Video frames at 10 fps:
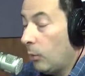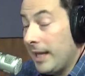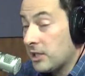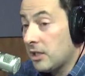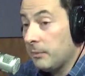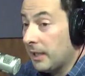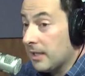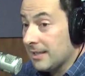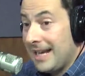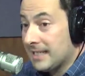Well, that's good,
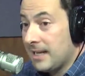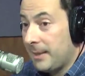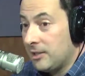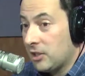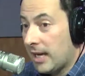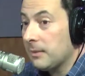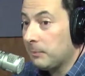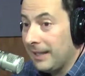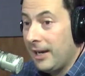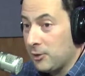because last time I checked,
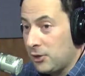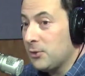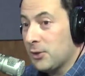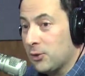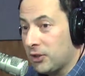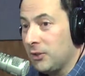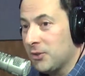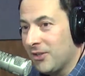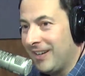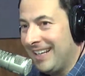players use their
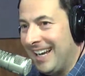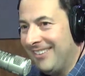shoes during games.